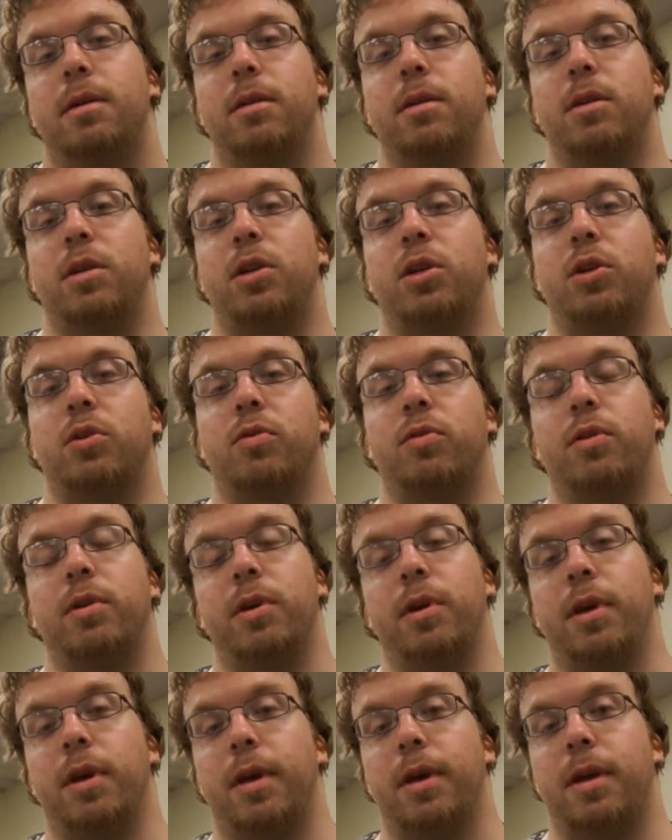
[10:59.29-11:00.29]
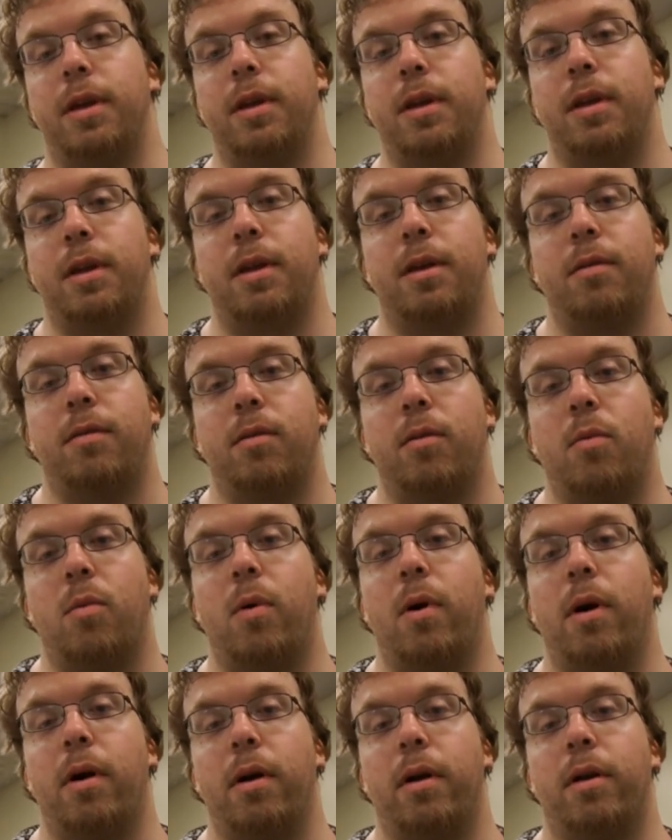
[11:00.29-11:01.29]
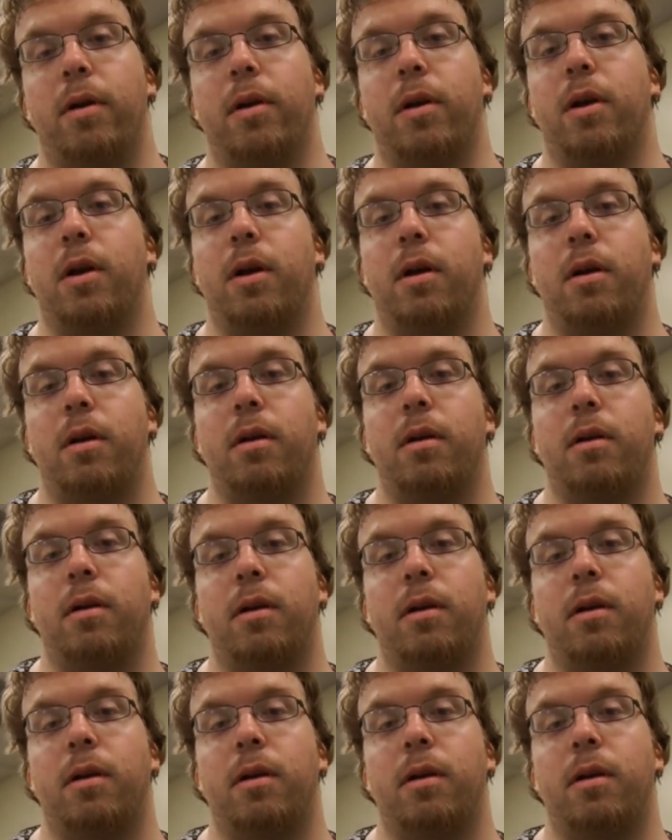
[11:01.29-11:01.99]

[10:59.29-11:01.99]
destroying it and requiring her